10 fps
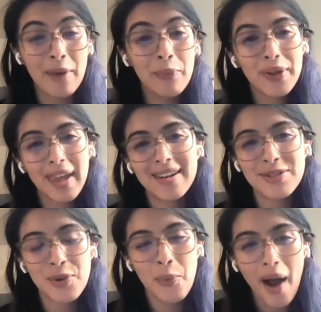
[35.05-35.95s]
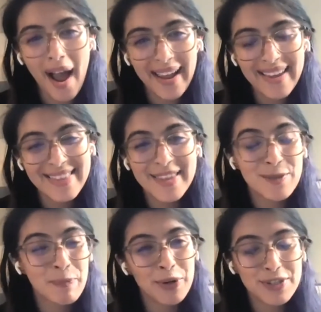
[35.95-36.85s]
And we'll get into why
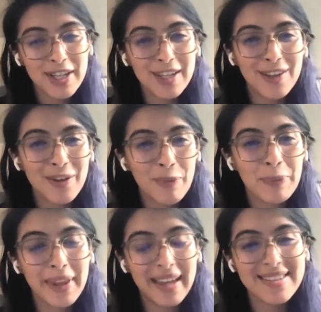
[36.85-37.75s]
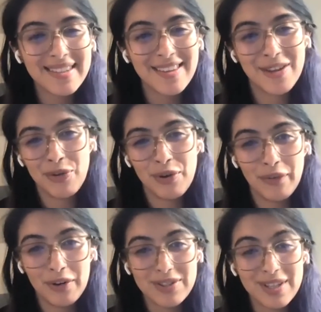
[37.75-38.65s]
this particular place in the
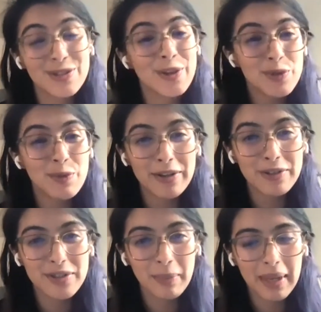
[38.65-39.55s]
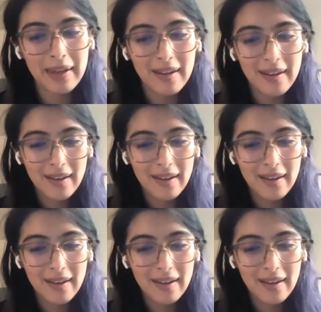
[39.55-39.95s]
universe is so special to me.